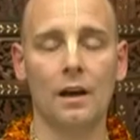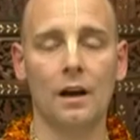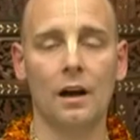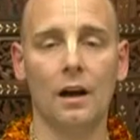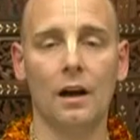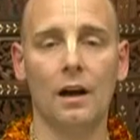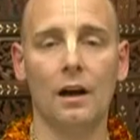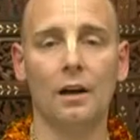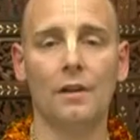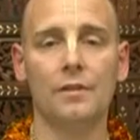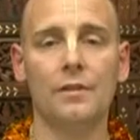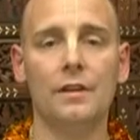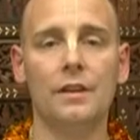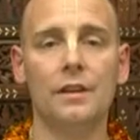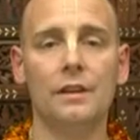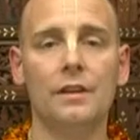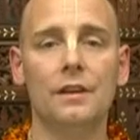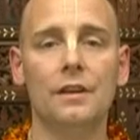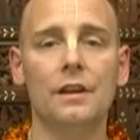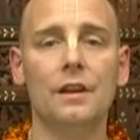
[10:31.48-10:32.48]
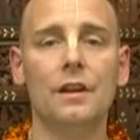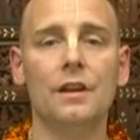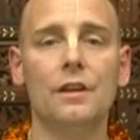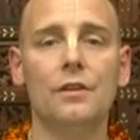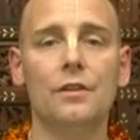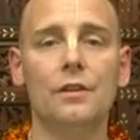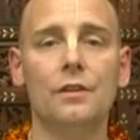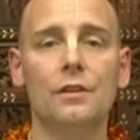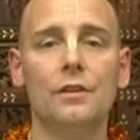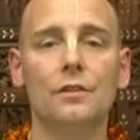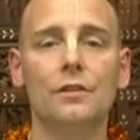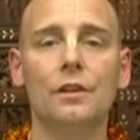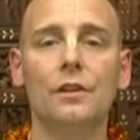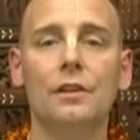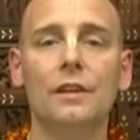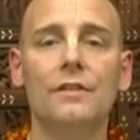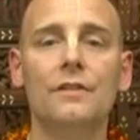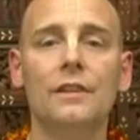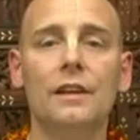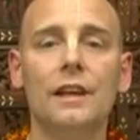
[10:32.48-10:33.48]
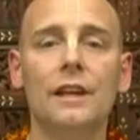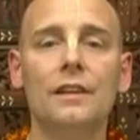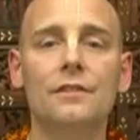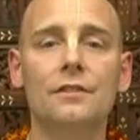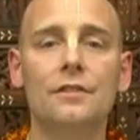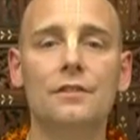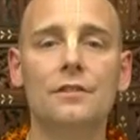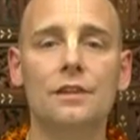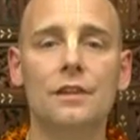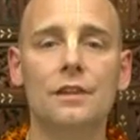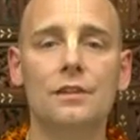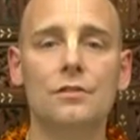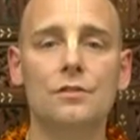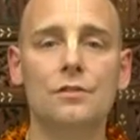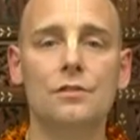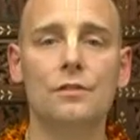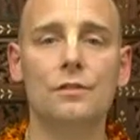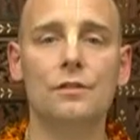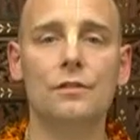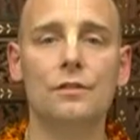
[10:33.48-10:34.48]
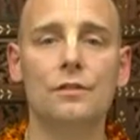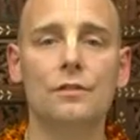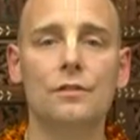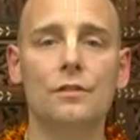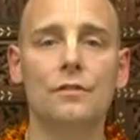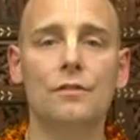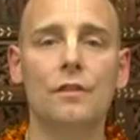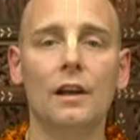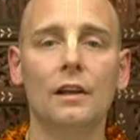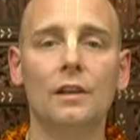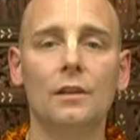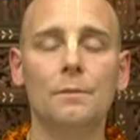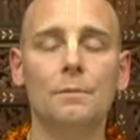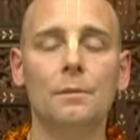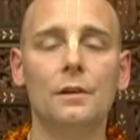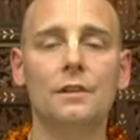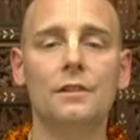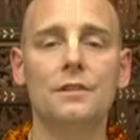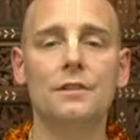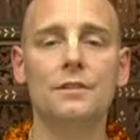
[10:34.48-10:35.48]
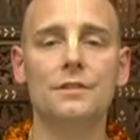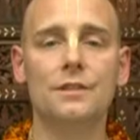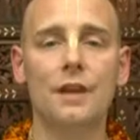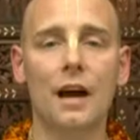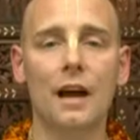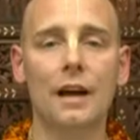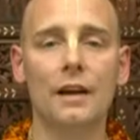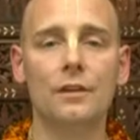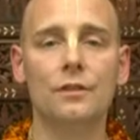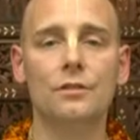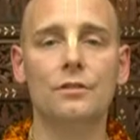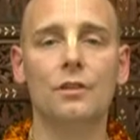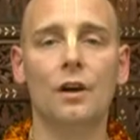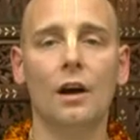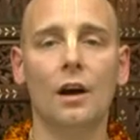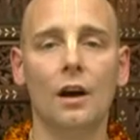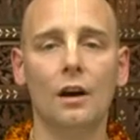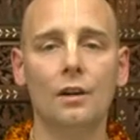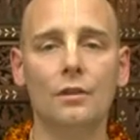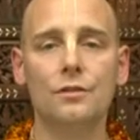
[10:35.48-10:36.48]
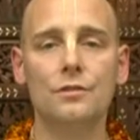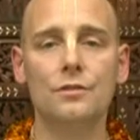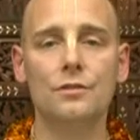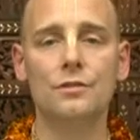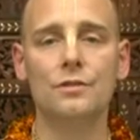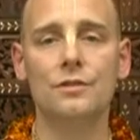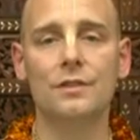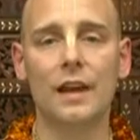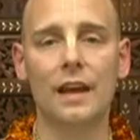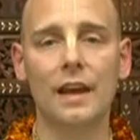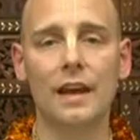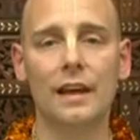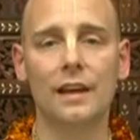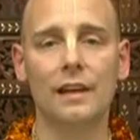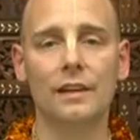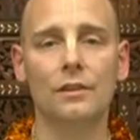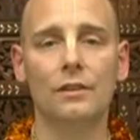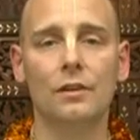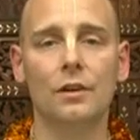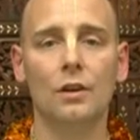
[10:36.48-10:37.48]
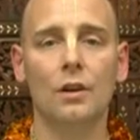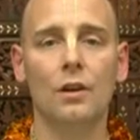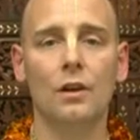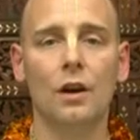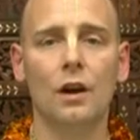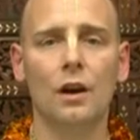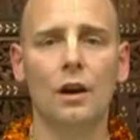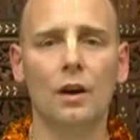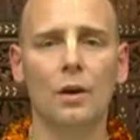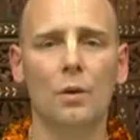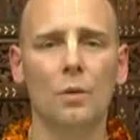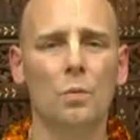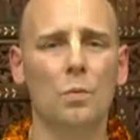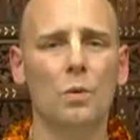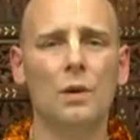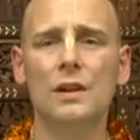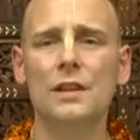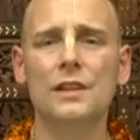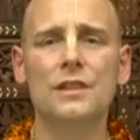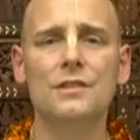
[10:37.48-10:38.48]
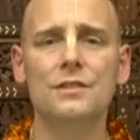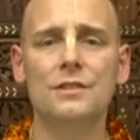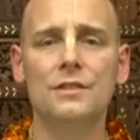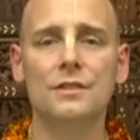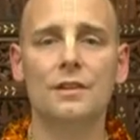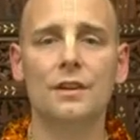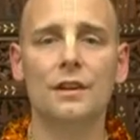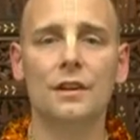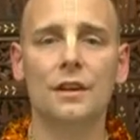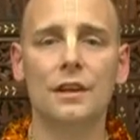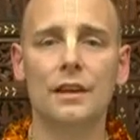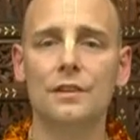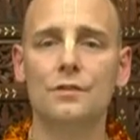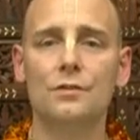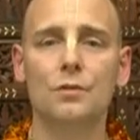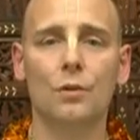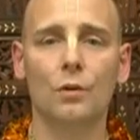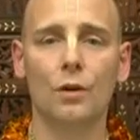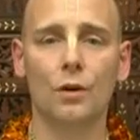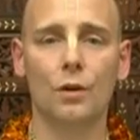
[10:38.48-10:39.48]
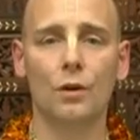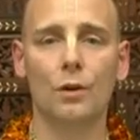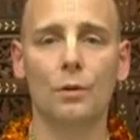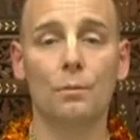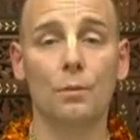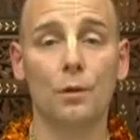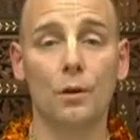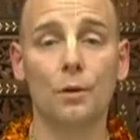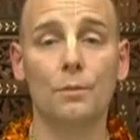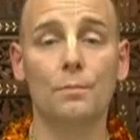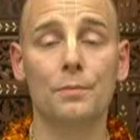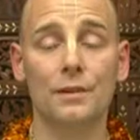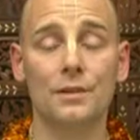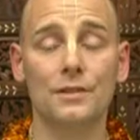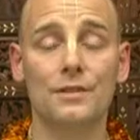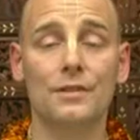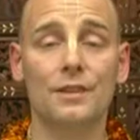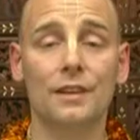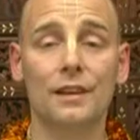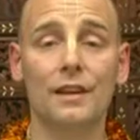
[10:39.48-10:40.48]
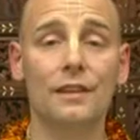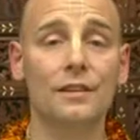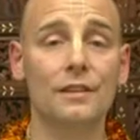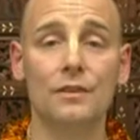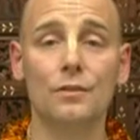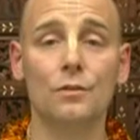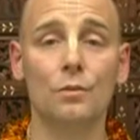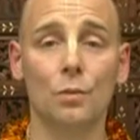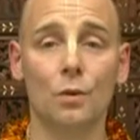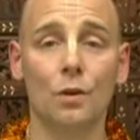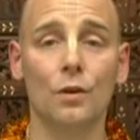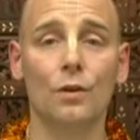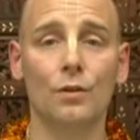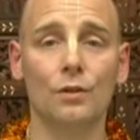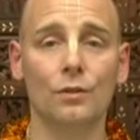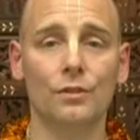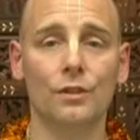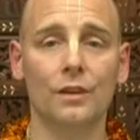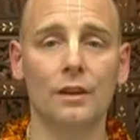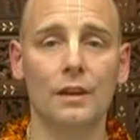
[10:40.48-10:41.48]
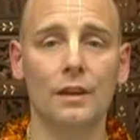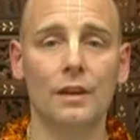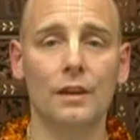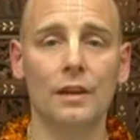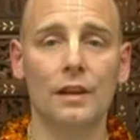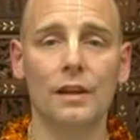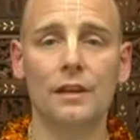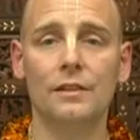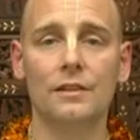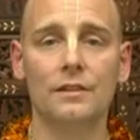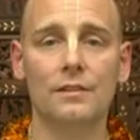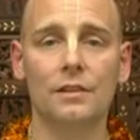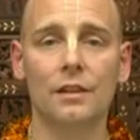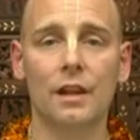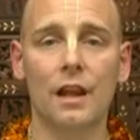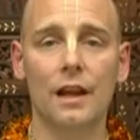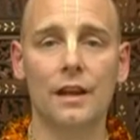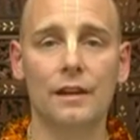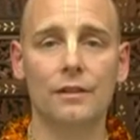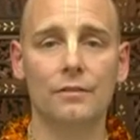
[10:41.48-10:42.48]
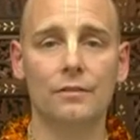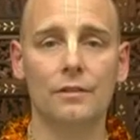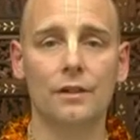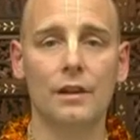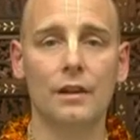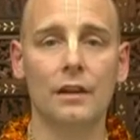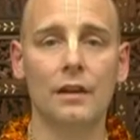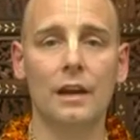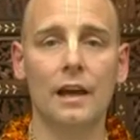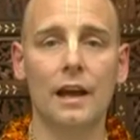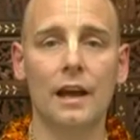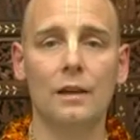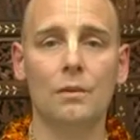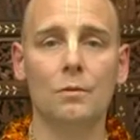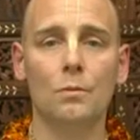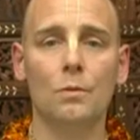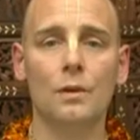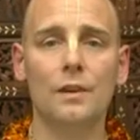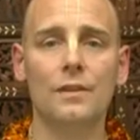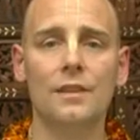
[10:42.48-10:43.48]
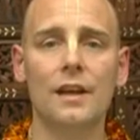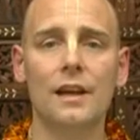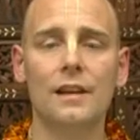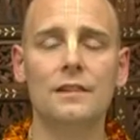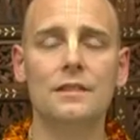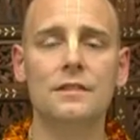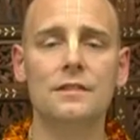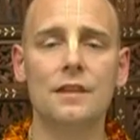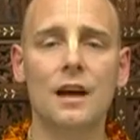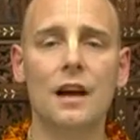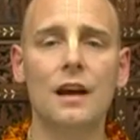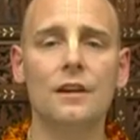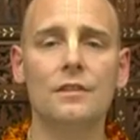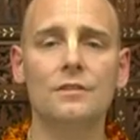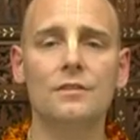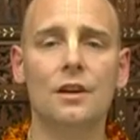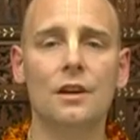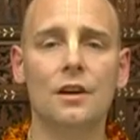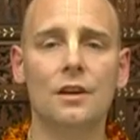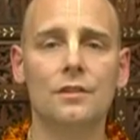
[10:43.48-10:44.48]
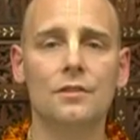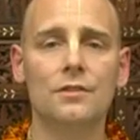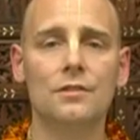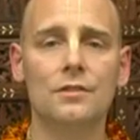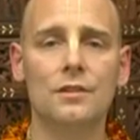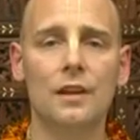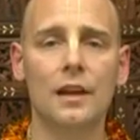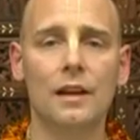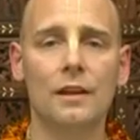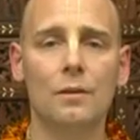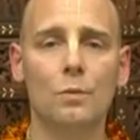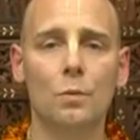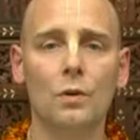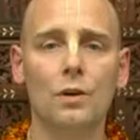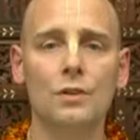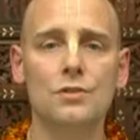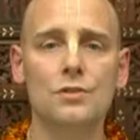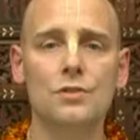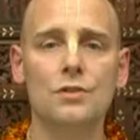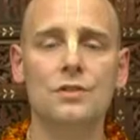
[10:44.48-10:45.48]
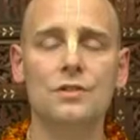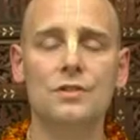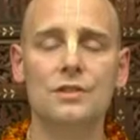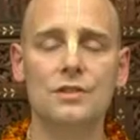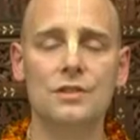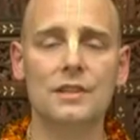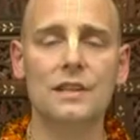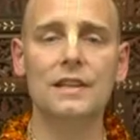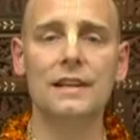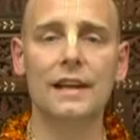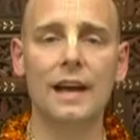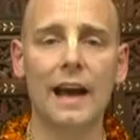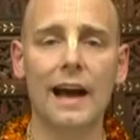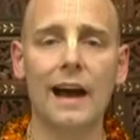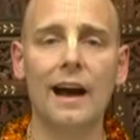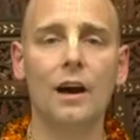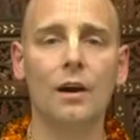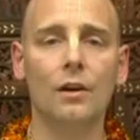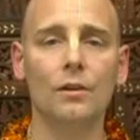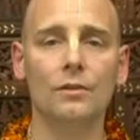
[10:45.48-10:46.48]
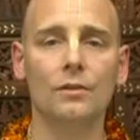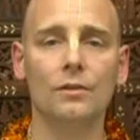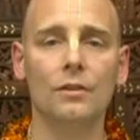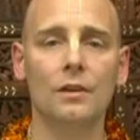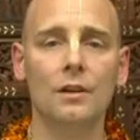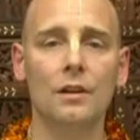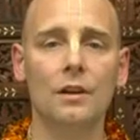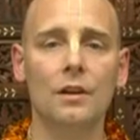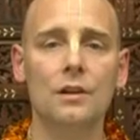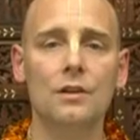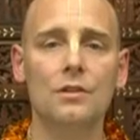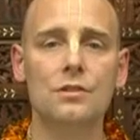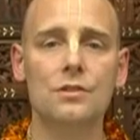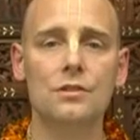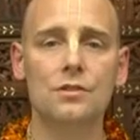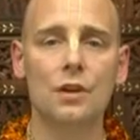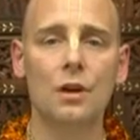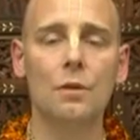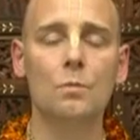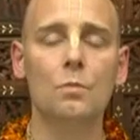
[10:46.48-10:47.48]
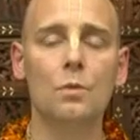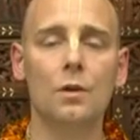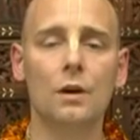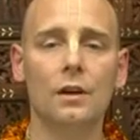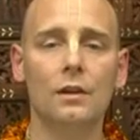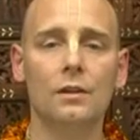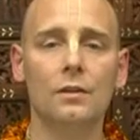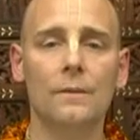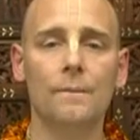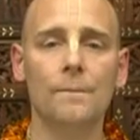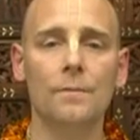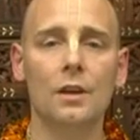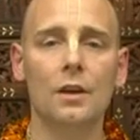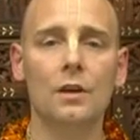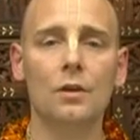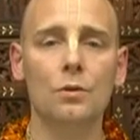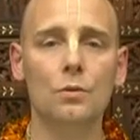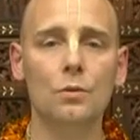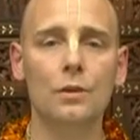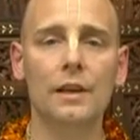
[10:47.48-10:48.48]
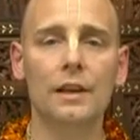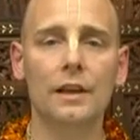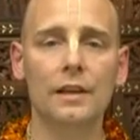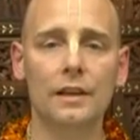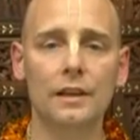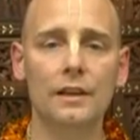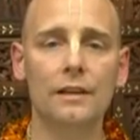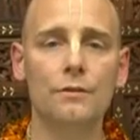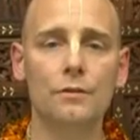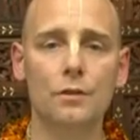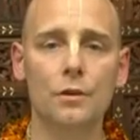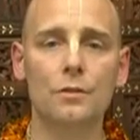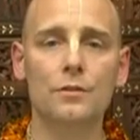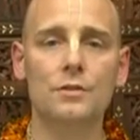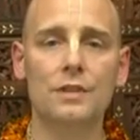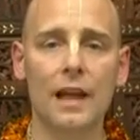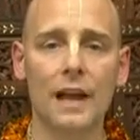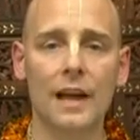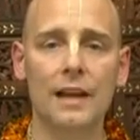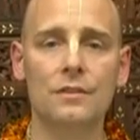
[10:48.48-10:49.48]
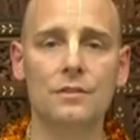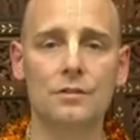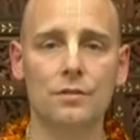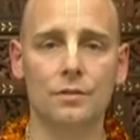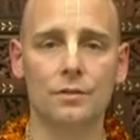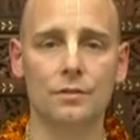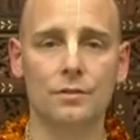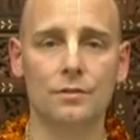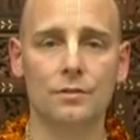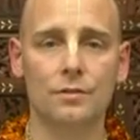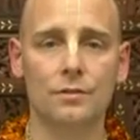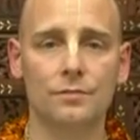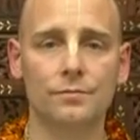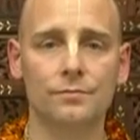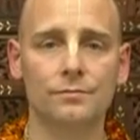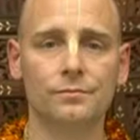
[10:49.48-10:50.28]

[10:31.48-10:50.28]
Uh, the, the, the living entity should develop a desire to understand uh, what is his or her purpose in this world, in this life, and with that desire to understand, one should seek out someone who can give those answers.